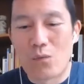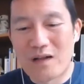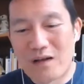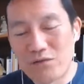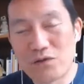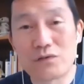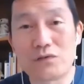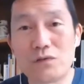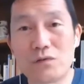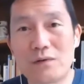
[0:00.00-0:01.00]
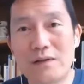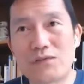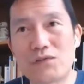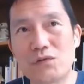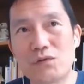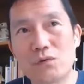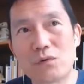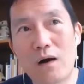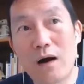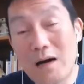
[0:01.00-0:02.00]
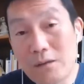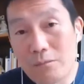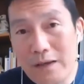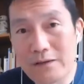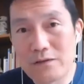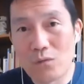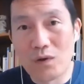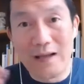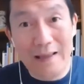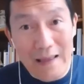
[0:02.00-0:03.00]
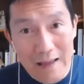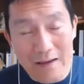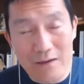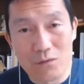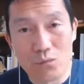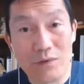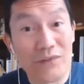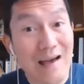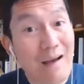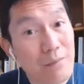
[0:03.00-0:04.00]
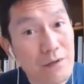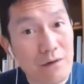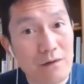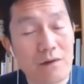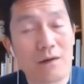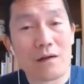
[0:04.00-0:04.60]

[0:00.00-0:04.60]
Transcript: what I've learned to do is to automate what I can with Zapier.